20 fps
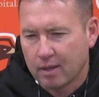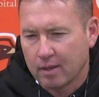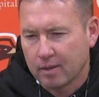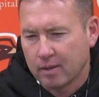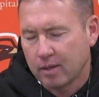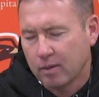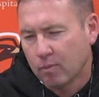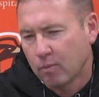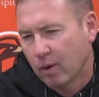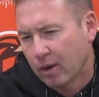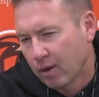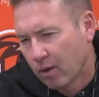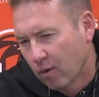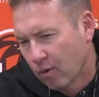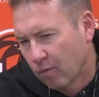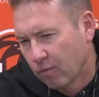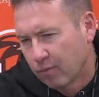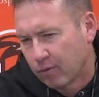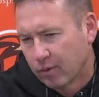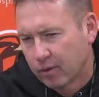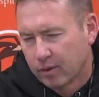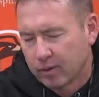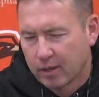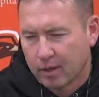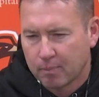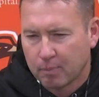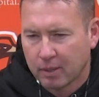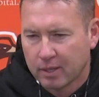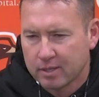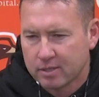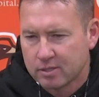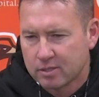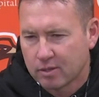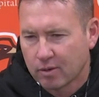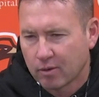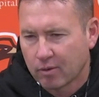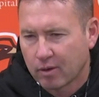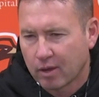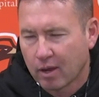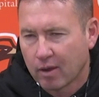he went over and they played
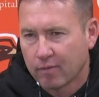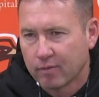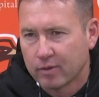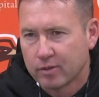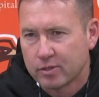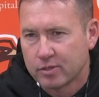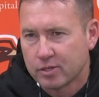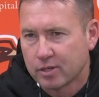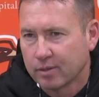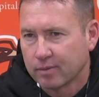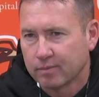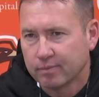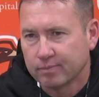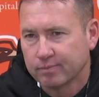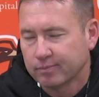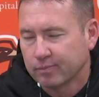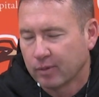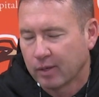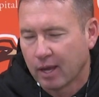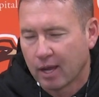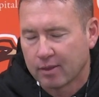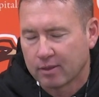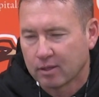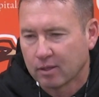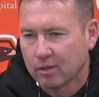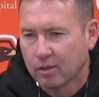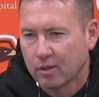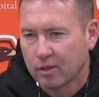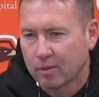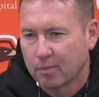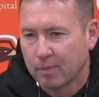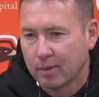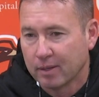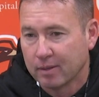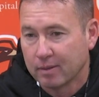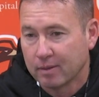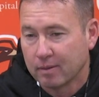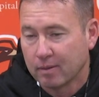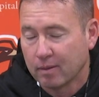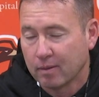zero coverage, and we got the look, but